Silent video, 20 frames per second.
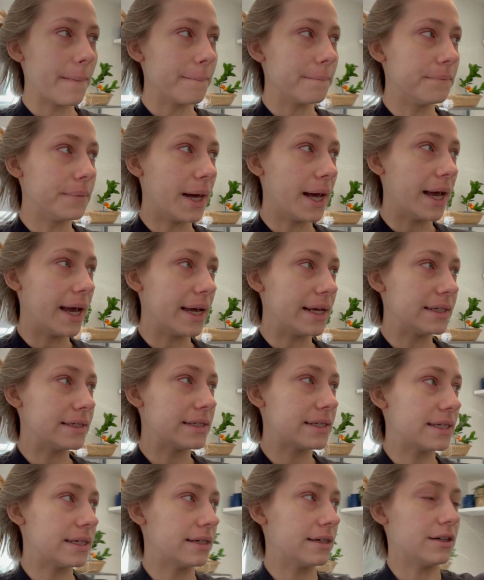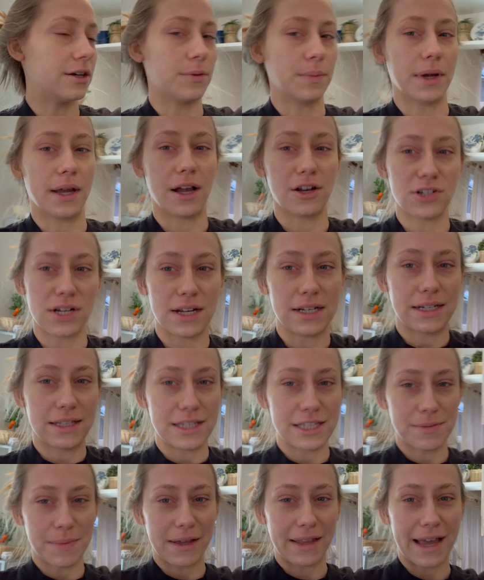But oh my gosh, I did this
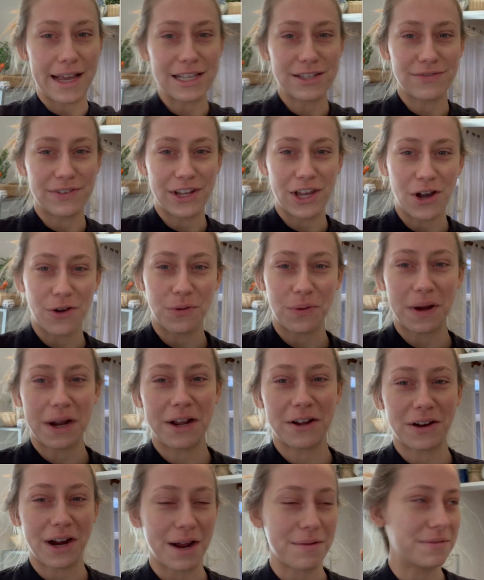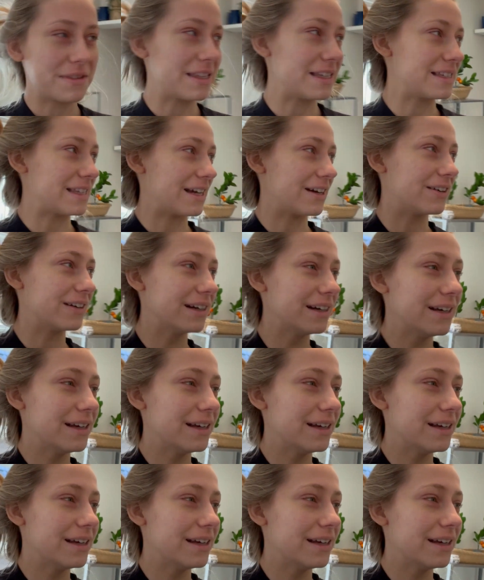in my last video where I grabbed these out.